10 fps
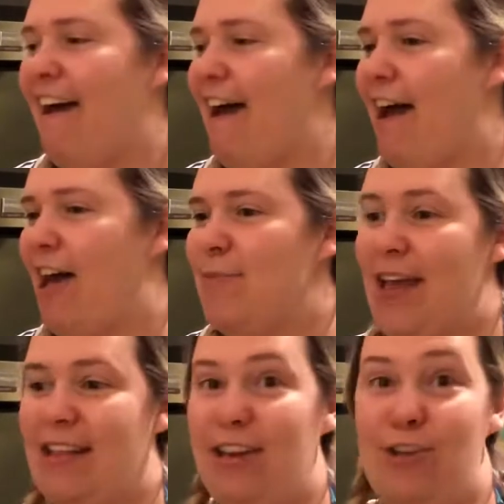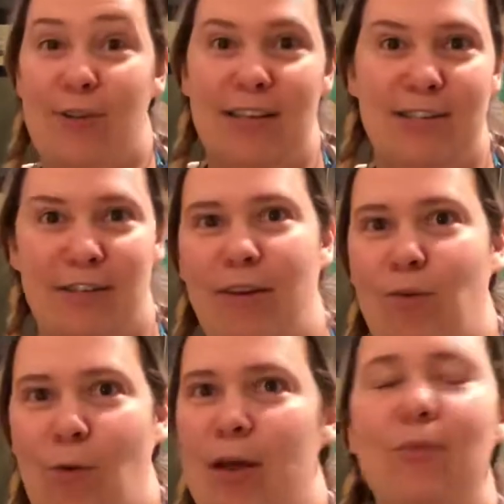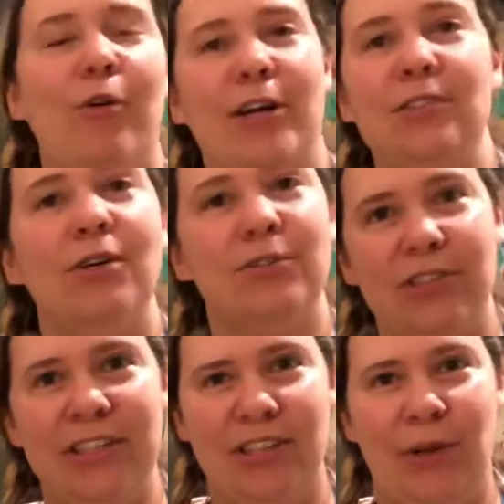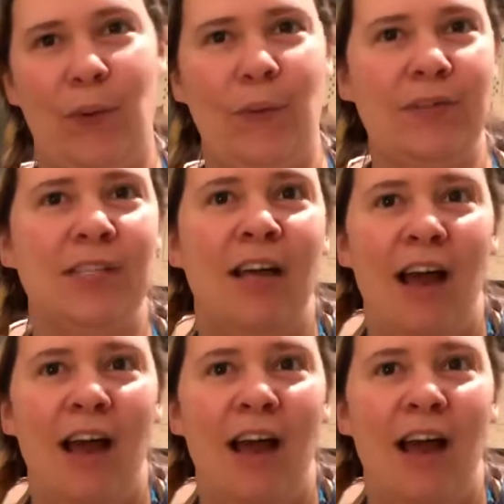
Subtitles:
And then you can serve it warm, or it's also good cold.